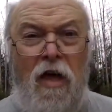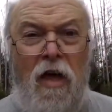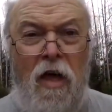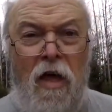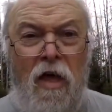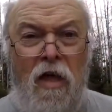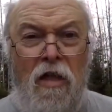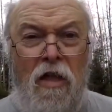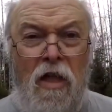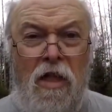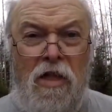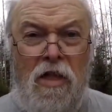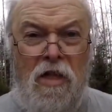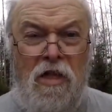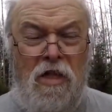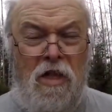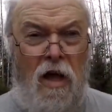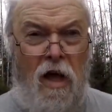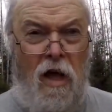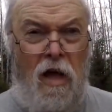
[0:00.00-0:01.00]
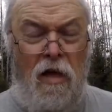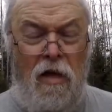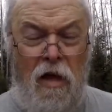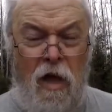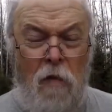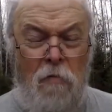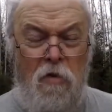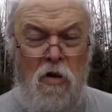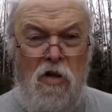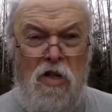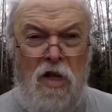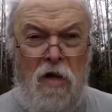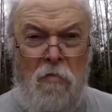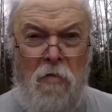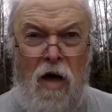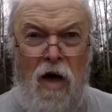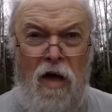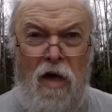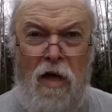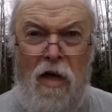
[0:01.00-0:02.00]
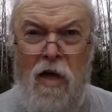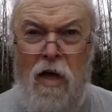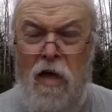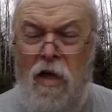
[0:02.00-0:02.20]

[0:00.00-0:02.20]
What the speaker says: This is I'm using my